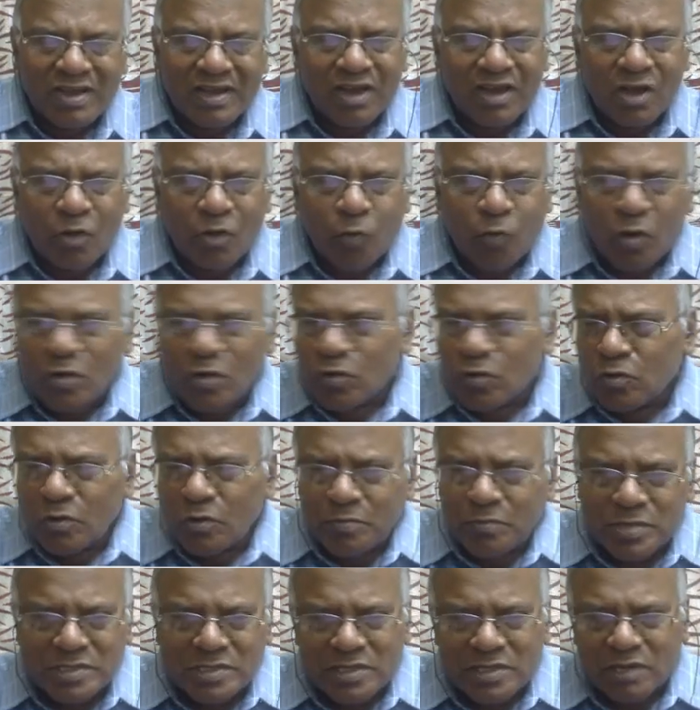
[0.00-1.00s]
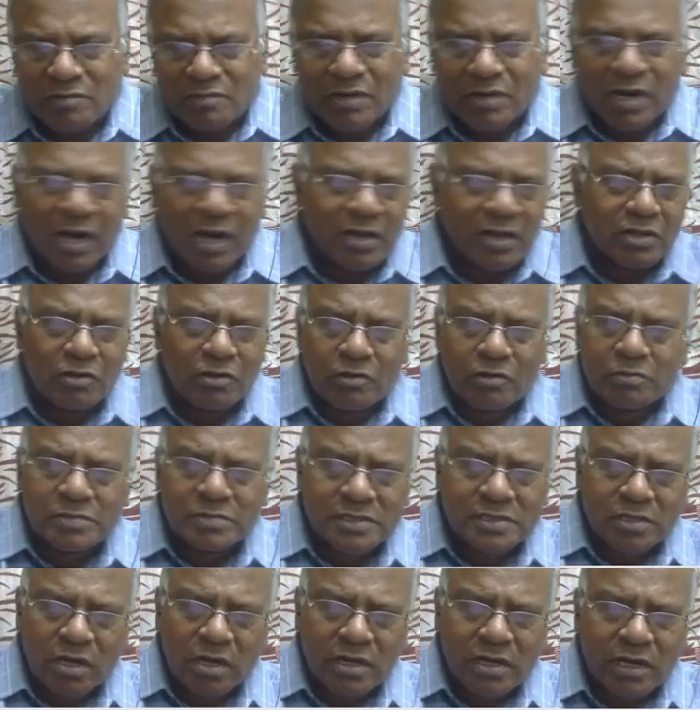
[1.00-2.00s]
One group is given, another group
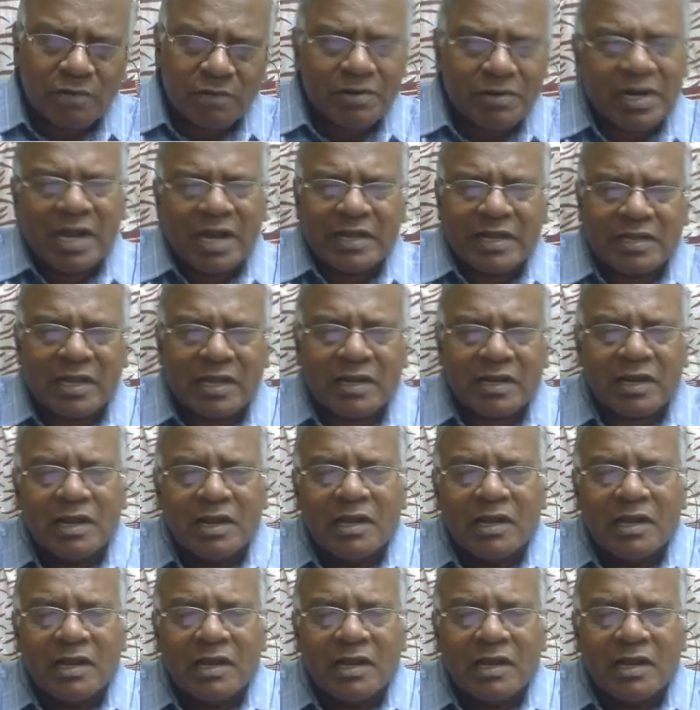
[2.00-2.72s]
is not given, like that.